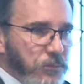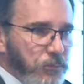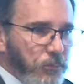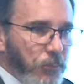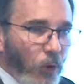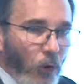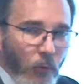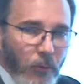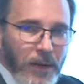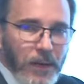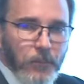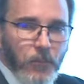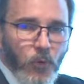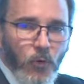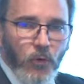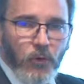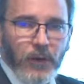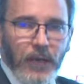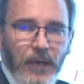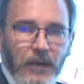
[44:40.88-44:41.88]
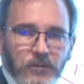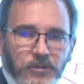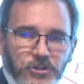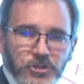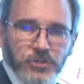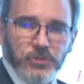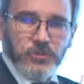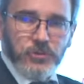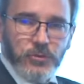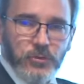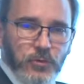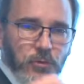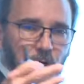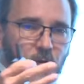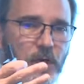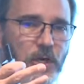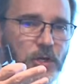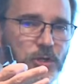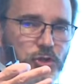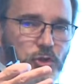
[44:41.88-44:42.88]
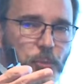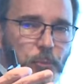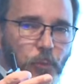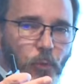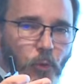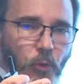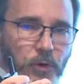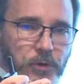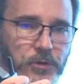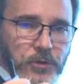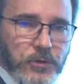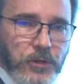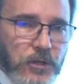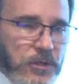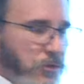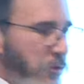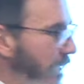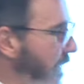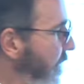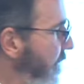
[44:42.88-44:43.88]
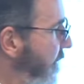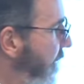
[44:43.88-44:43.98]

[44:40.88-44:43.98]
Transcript: borrowing more allows you to support your non-traded